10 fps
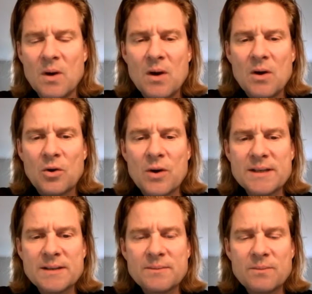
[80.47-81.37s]

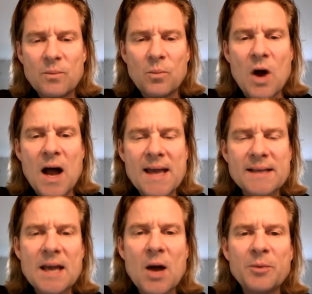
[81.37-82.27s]
Chris
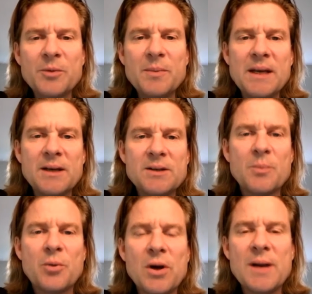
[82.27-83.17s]
Wise helped me to
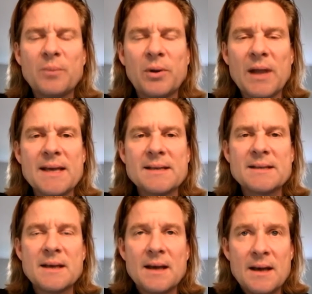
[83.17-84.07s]
put in
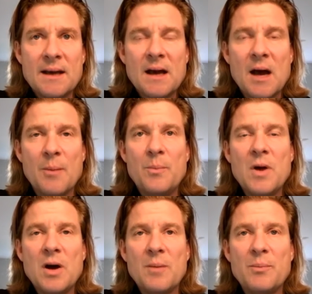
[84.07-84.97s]
place
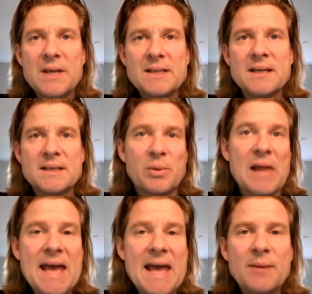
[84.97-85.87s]
a business
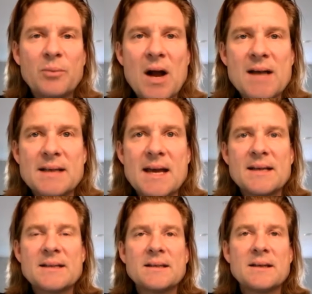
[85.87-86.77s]
planning
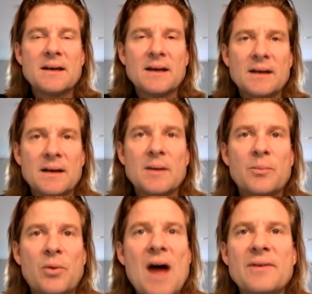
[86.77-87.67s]
process, a
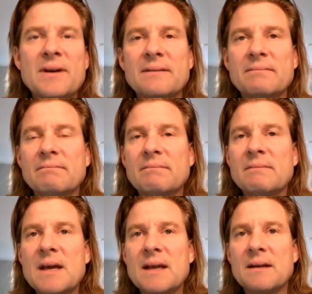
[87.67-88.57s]
profit
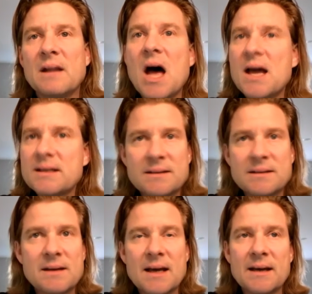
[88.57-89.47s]
and loss
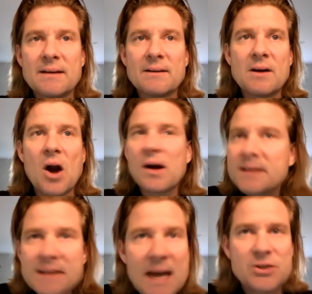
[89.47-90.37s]

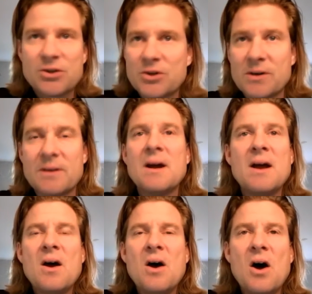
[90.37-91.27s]
architecture,
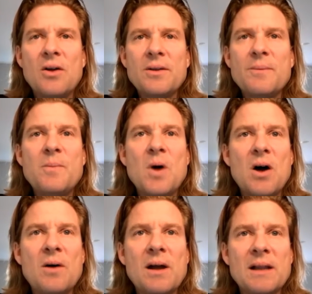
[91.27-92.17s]
a
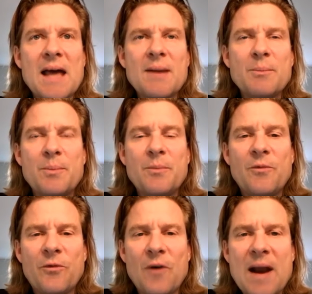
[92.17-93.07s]
lot of
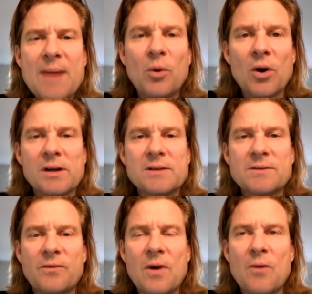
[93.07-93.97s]
frameworks
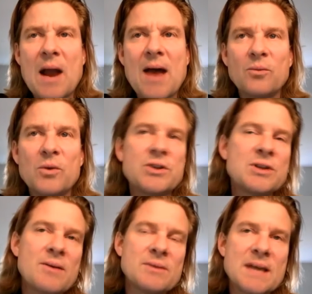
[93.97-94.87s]
around which
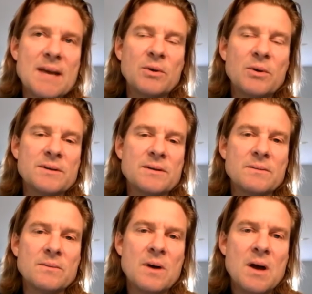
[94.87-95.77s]
I was able
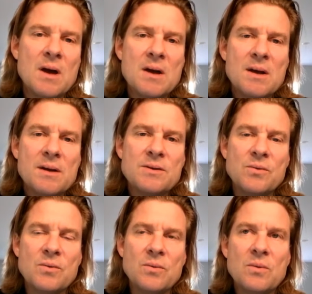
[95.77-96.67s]

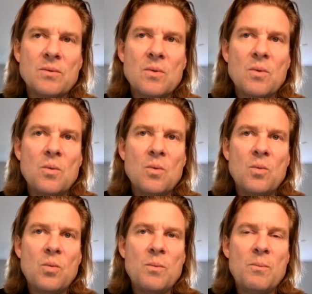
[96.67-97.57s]
to
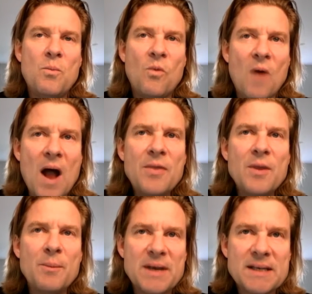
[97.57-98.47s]
run the
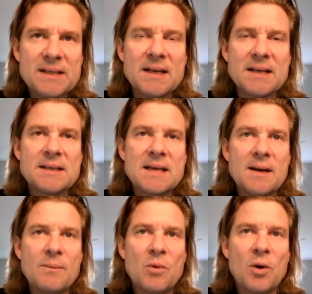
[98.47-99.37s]
business in a
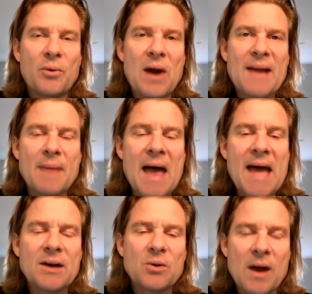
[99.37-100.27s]
more
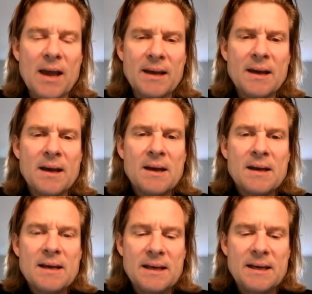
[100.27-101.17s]
pragmatic way,
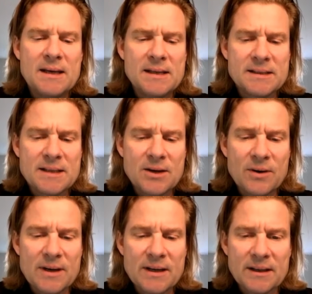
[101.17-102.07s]

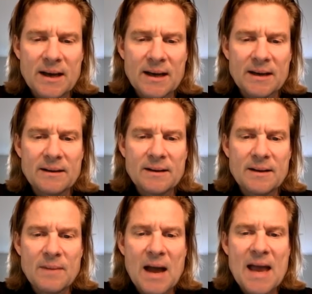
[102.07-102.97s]
considering that
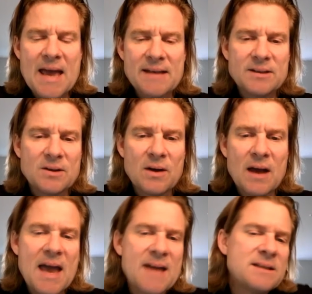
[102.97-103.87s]
I
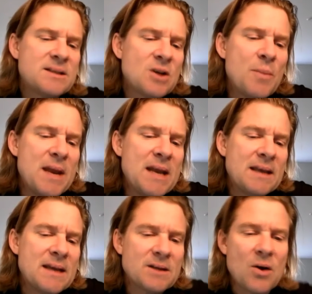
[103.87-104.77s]
had so many
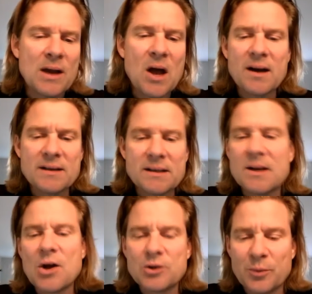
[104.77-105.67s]
things going on as an
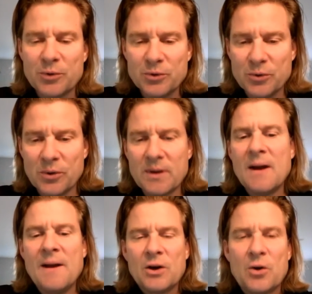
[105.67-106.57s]
entrepreneur.
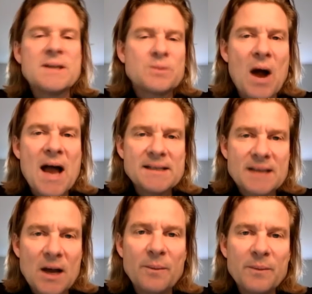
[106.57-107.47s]
Chris Wise
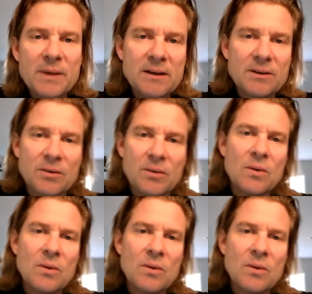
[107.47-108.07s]
helped me to